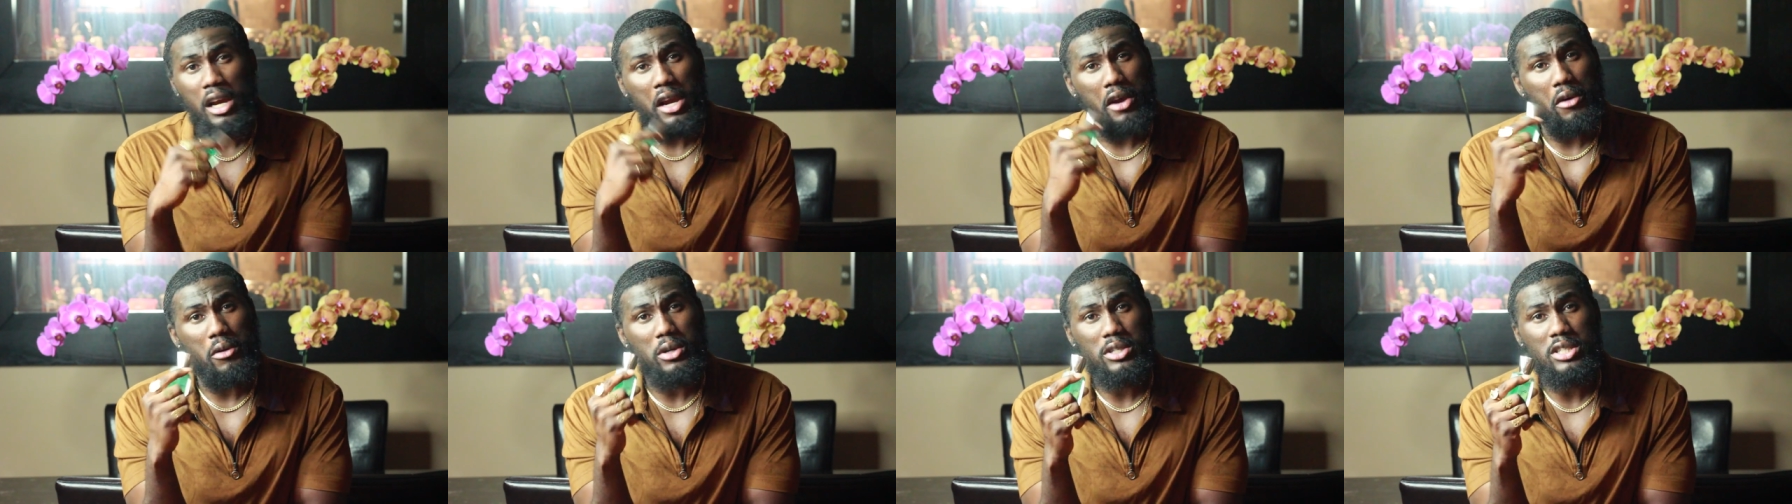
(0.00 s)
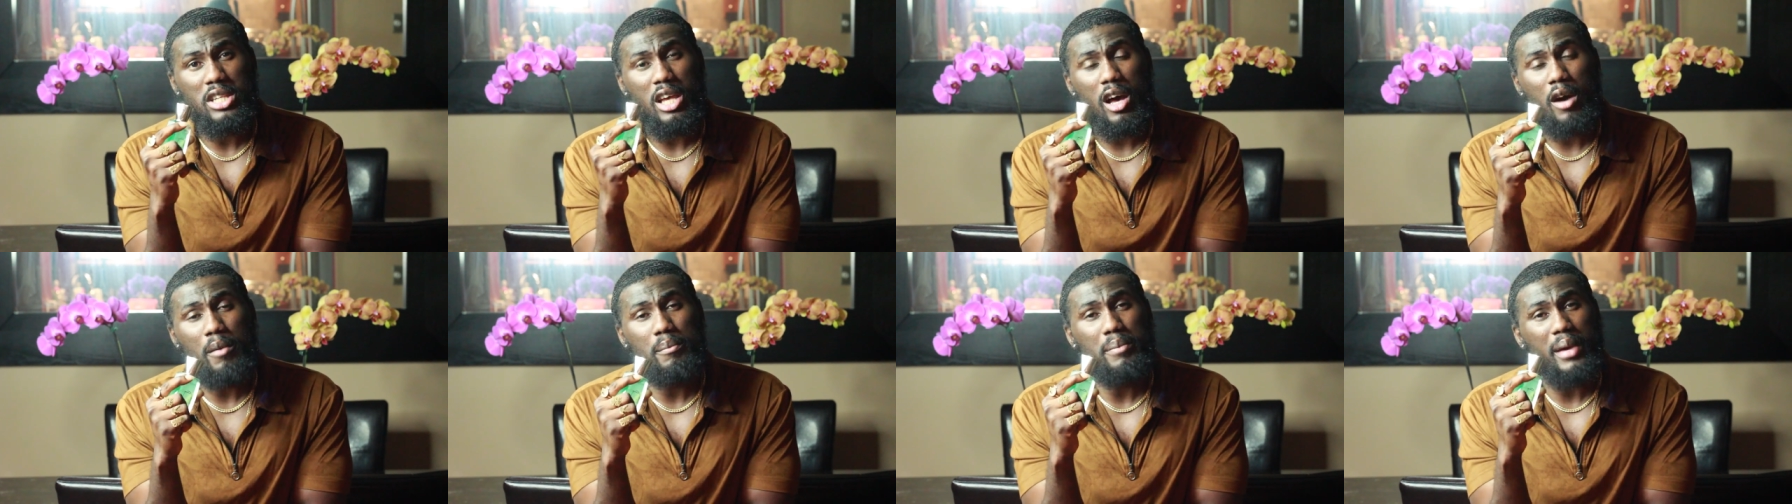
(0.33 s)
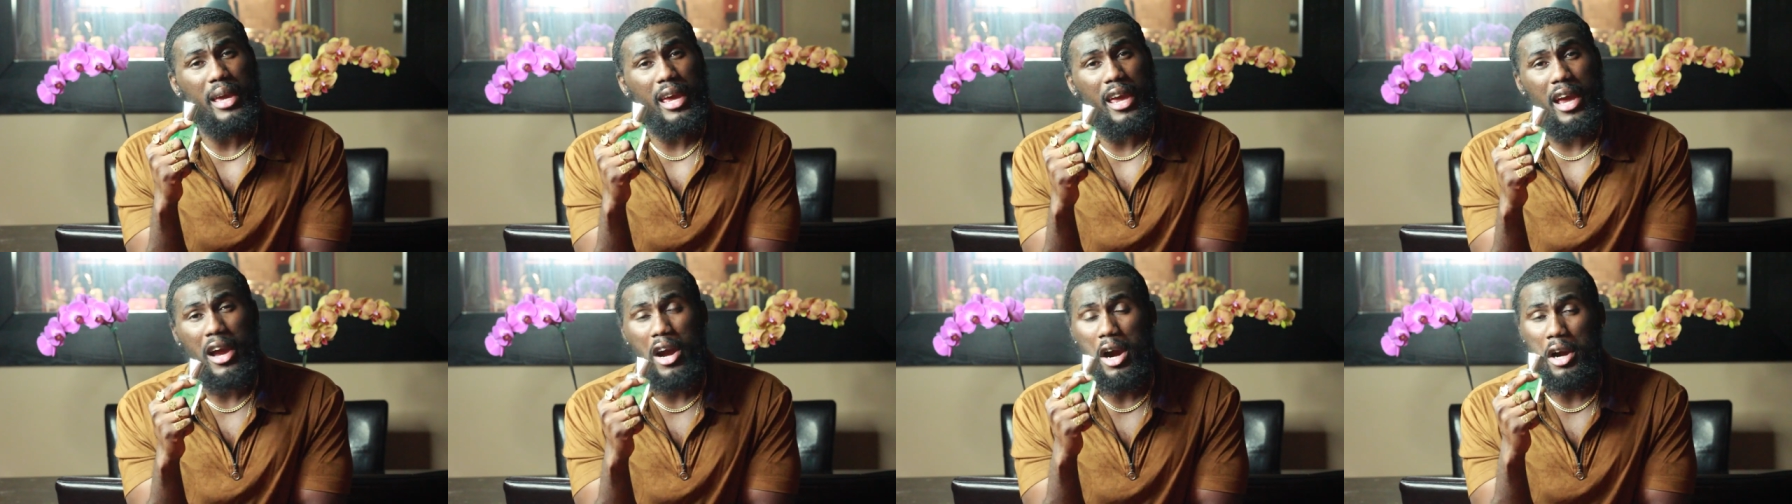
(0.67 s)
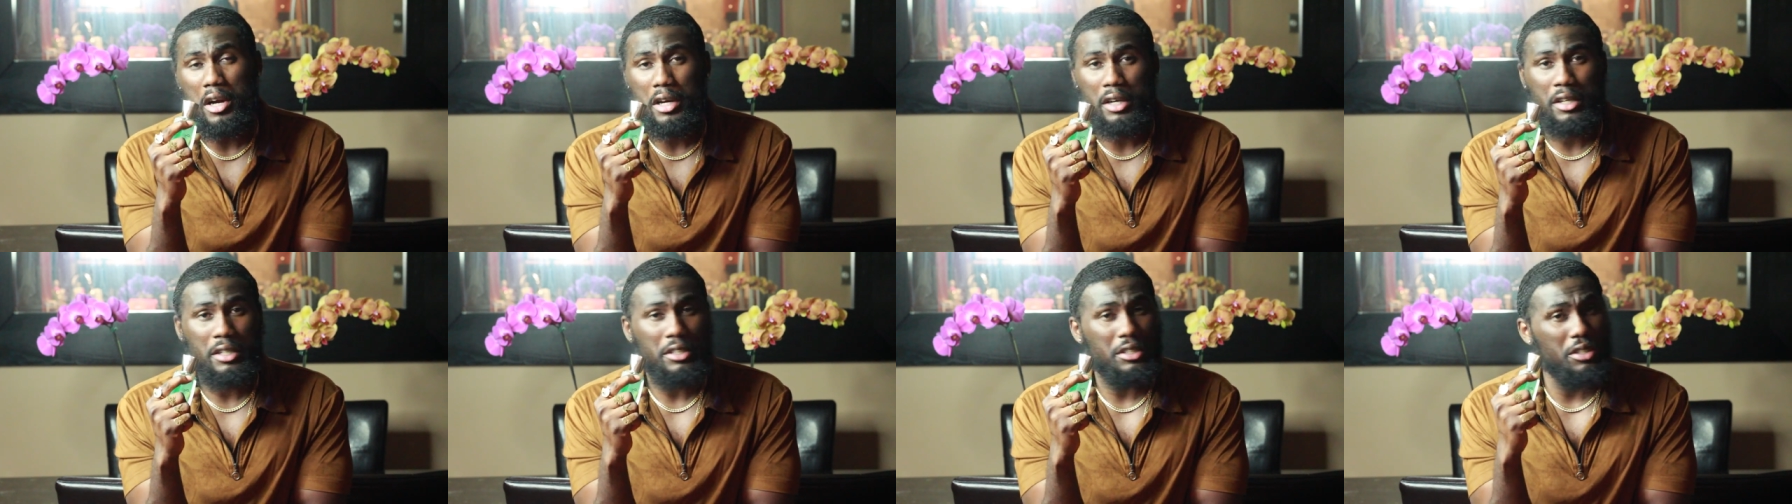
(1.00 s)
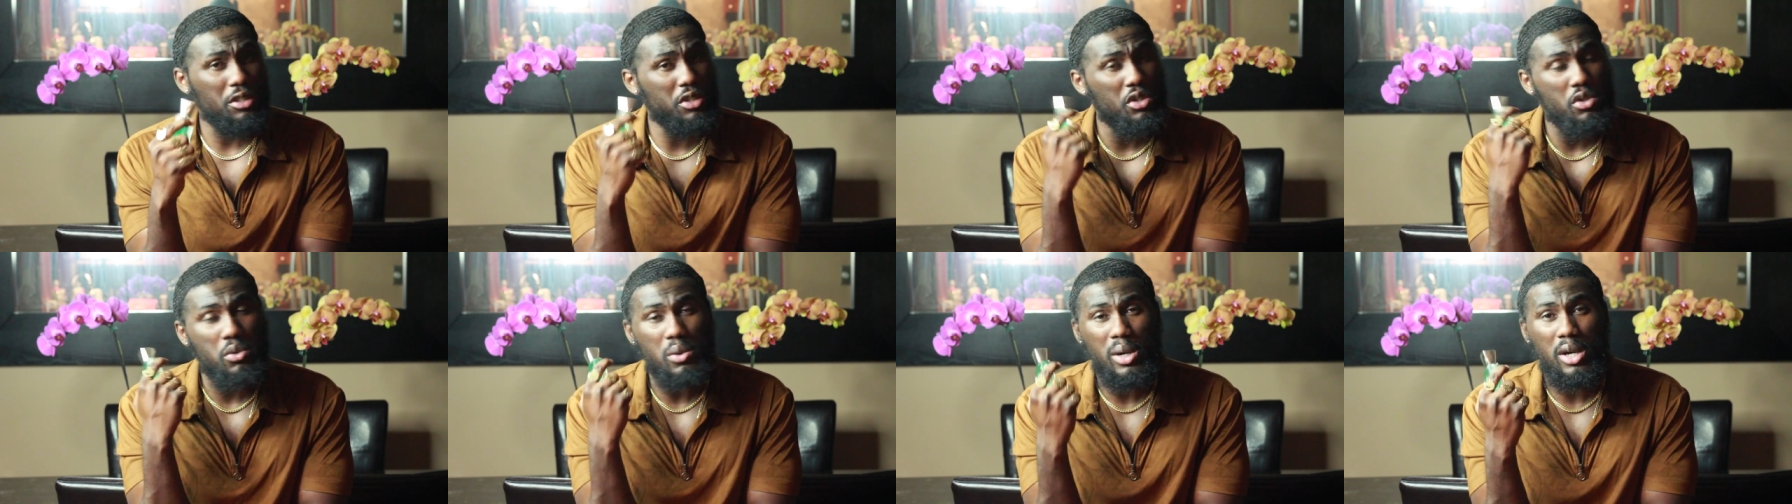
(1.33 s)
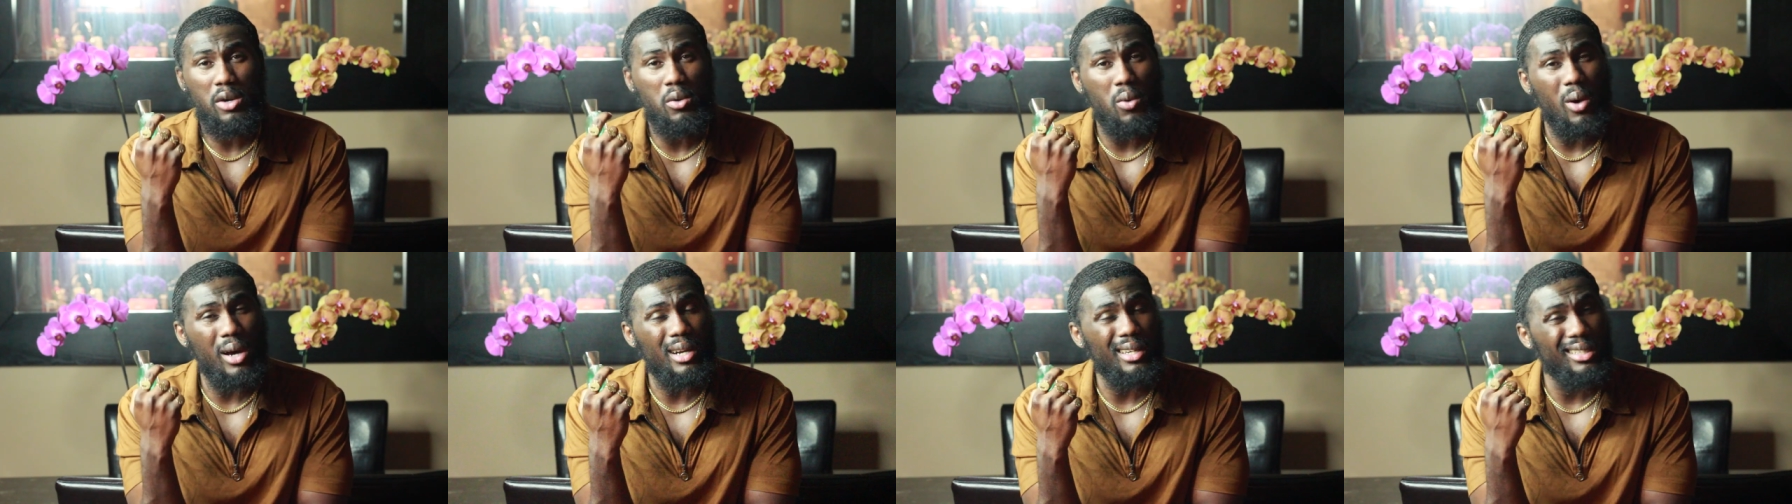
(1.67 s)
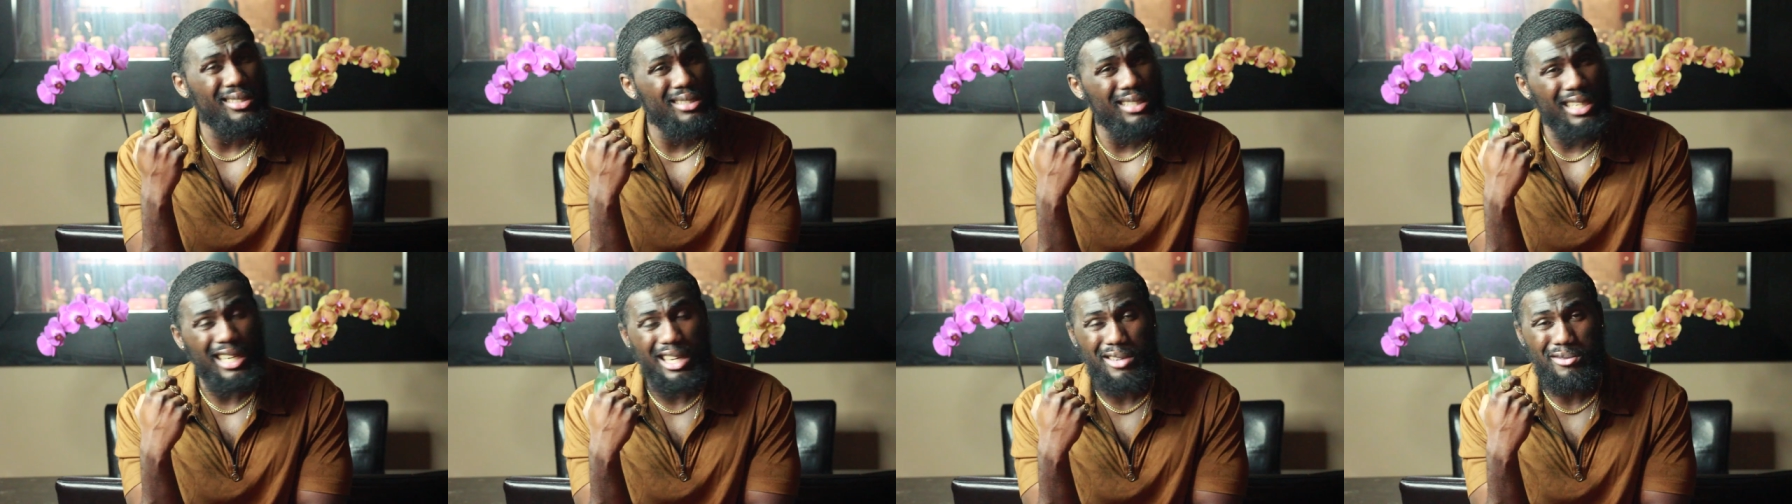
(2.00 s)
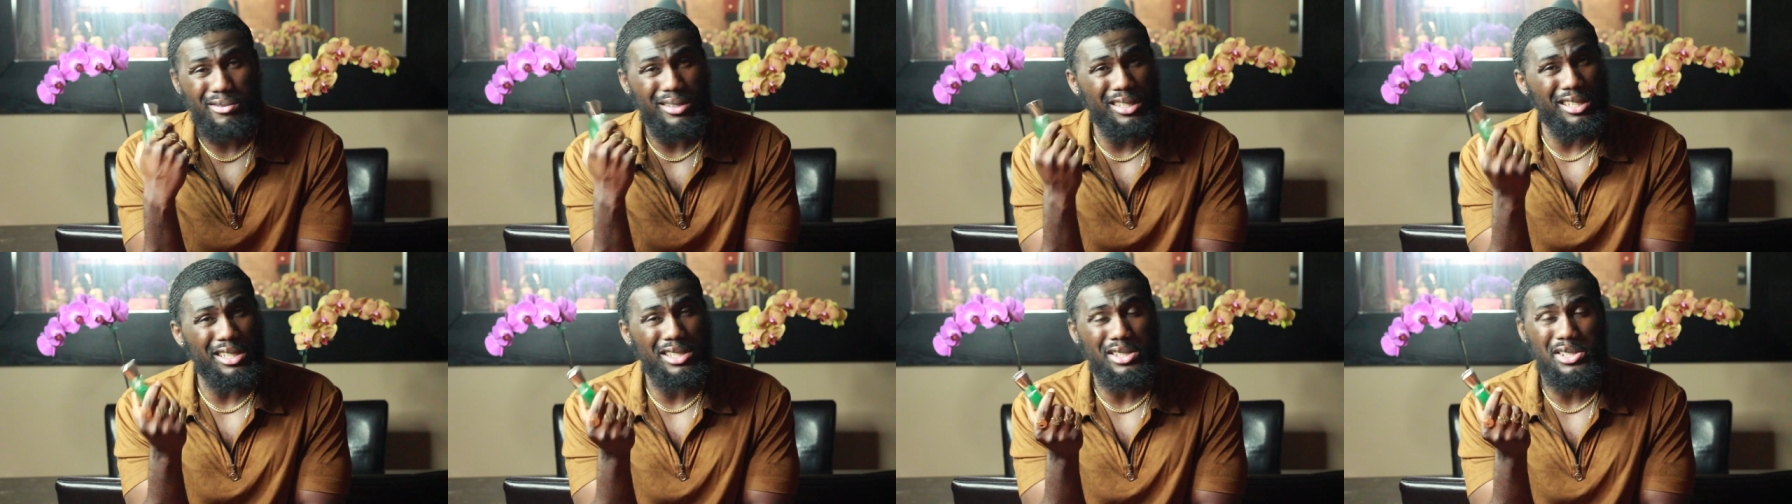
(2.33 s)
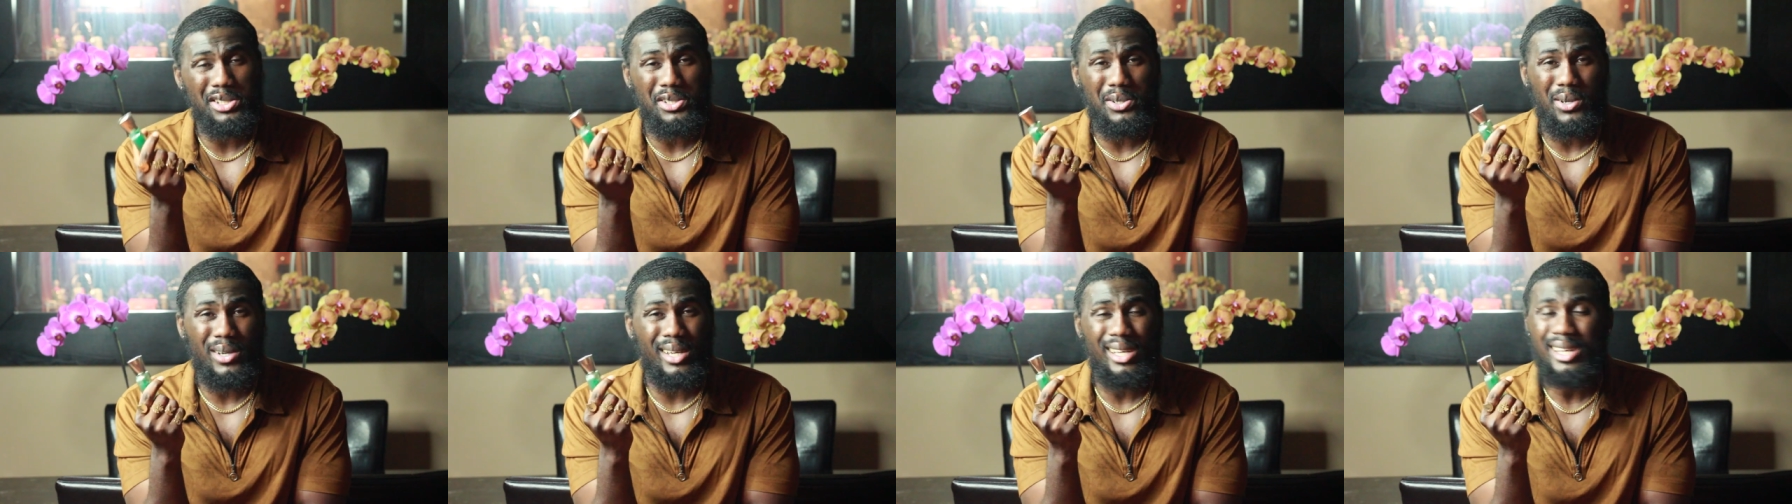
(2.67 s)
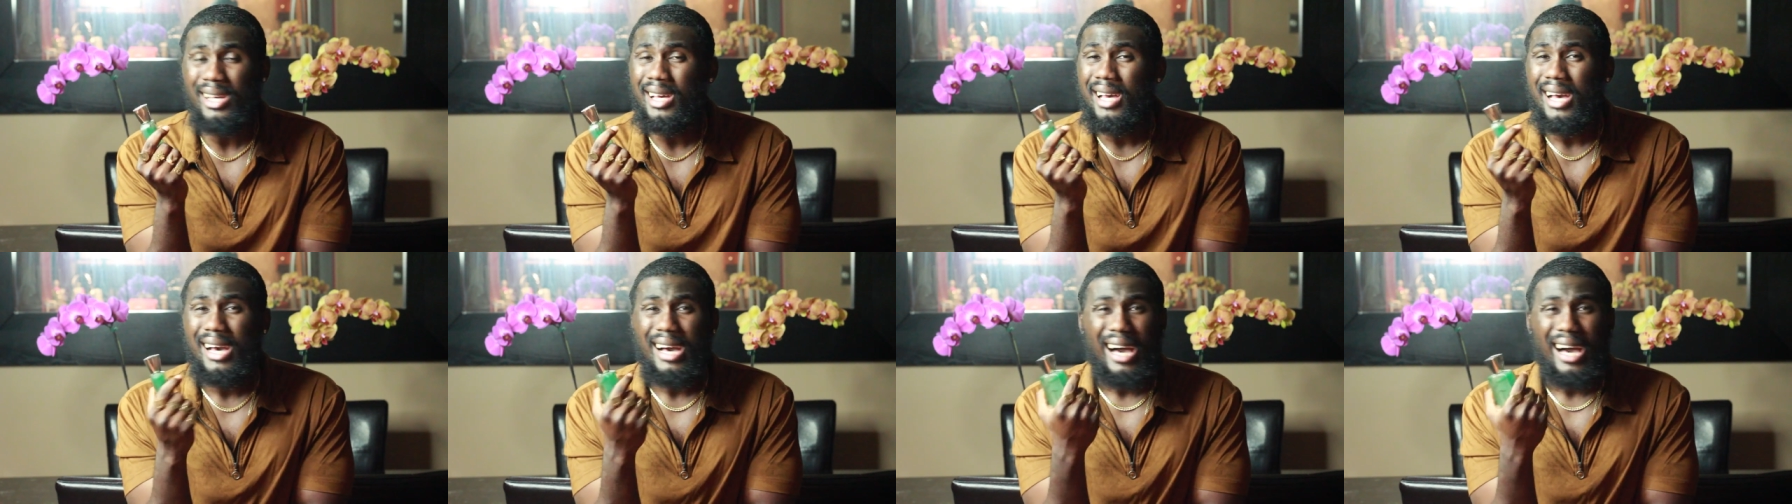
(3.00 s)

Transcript: Curacao Bay are the two aquatics that I really enjoy.